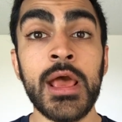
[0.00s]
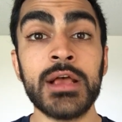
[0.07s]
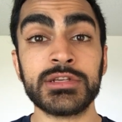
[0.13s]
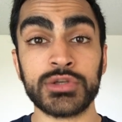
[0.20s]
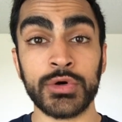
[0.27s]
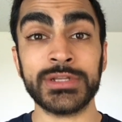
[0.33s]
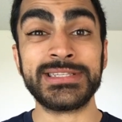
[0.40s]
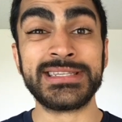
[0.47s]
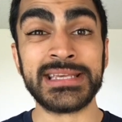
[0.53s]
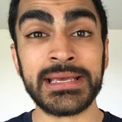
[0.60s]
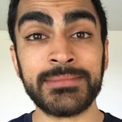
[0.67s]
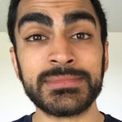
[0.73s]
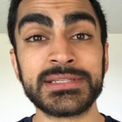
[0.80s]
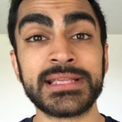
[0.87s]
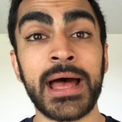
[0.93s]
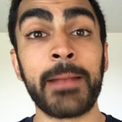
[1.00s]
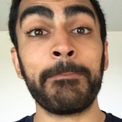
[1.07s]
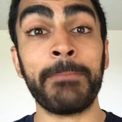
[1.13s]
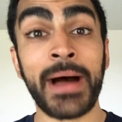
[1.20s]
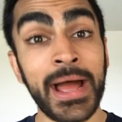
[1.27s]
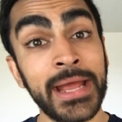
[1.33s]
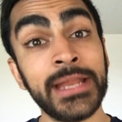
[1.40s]
So it seems
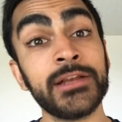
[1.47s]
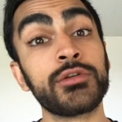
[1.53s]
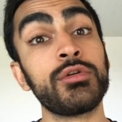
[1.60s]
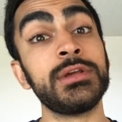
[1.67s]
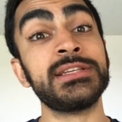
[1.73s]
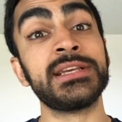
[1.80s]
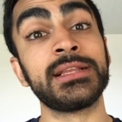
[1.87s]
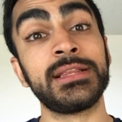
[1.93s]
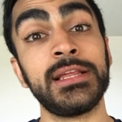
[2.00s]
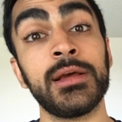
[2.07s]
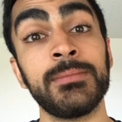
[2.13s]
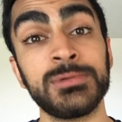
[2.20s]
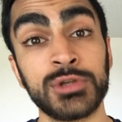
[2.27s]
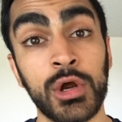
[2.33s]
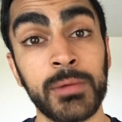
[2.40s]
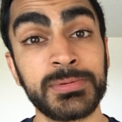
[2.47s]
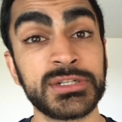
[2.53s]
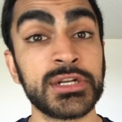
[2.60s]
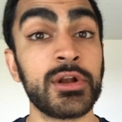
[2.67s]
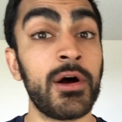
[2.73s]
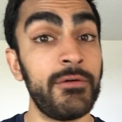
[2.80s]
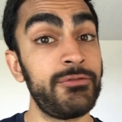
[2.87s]
that by increasing the
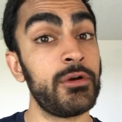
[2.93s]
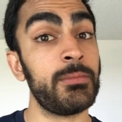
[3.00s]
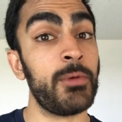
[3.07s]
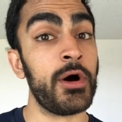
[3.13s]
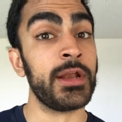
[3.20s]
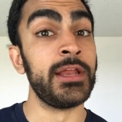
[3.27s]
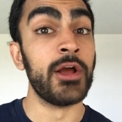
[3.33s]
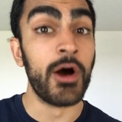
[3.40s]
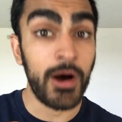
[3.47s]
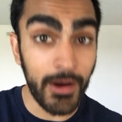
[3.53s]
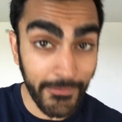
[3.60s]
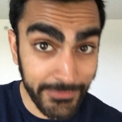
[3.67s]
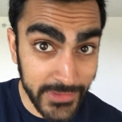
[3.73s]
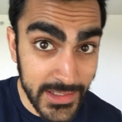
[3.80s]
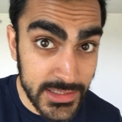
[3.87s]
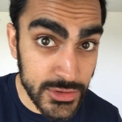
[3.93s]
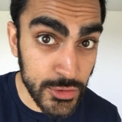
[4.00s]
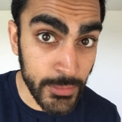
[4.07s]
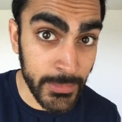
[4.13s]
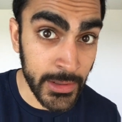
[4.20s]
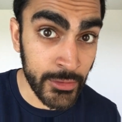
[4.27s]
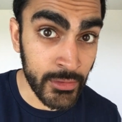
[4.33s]
absorption of your body of these
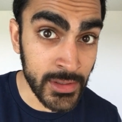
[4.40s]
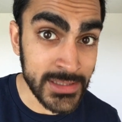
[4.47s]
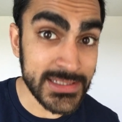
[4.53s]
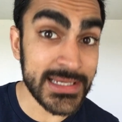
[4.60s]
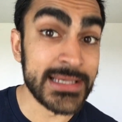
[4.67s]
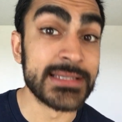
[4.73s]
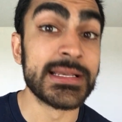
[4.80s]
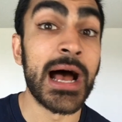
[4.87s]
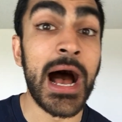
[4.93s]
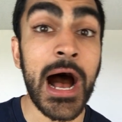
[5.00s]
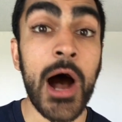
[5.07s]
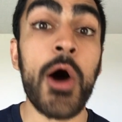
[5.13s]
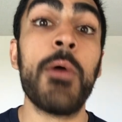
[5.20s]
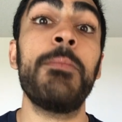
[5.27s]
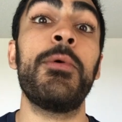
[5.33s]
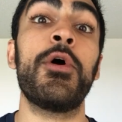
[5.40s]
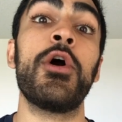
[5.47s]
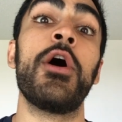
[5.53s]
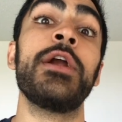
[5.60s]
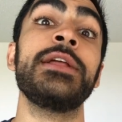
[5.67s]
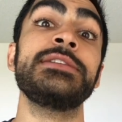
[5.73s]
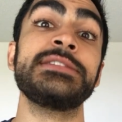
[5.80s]
two minerals is how
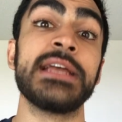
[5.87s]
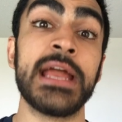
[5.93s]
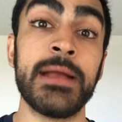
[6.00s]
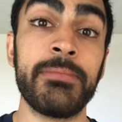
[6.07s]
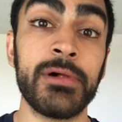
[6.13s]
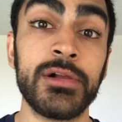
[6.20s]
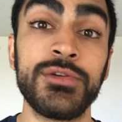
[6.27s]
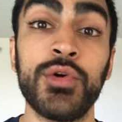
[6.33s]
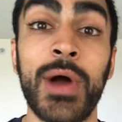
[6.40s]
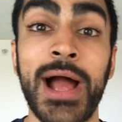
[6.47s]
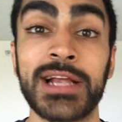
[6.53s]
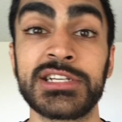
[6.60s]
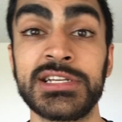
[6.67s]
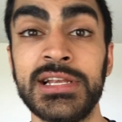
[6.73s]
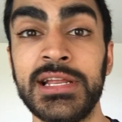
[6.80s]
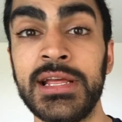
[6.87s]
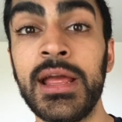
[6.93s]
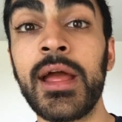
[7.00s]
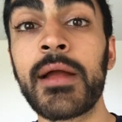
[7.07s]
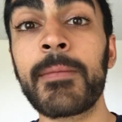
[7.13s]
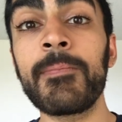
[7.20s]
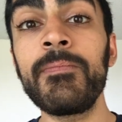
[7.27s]
boron is able to to actually
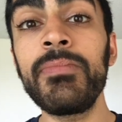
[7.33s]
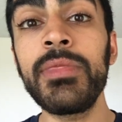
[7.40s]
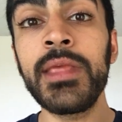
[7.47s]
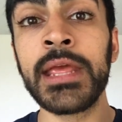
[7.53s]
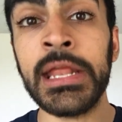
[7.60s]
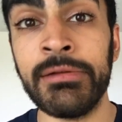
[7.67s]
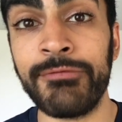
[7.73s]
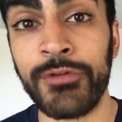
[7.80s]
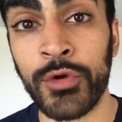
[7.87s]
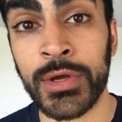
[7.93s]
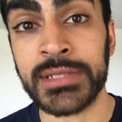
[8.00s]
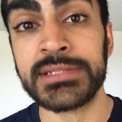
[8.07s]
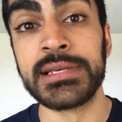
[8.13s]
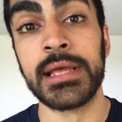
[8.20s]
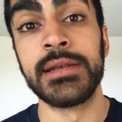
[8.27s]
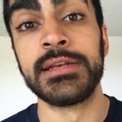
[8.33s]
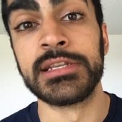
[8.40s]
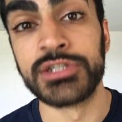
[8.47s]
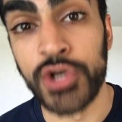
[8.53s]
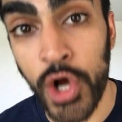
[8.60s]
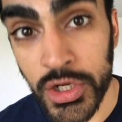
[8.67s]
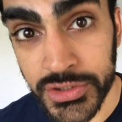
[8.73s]
influence
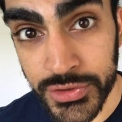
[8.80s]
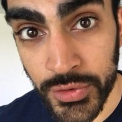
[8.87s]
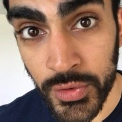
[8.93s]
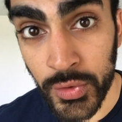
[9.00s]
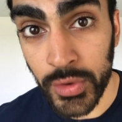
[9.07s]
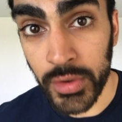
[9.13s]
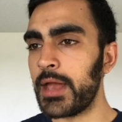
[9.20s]
testosterone.